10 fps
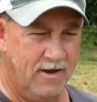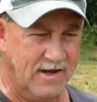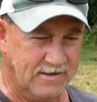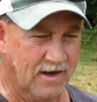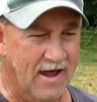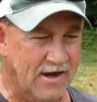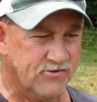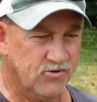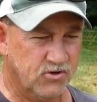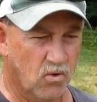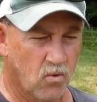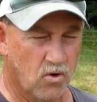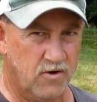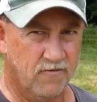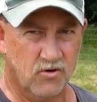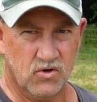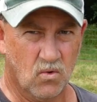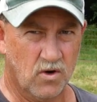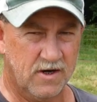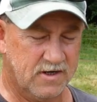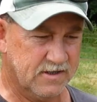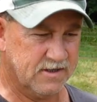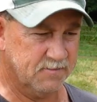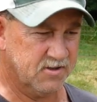as a last resort, you've resorted to some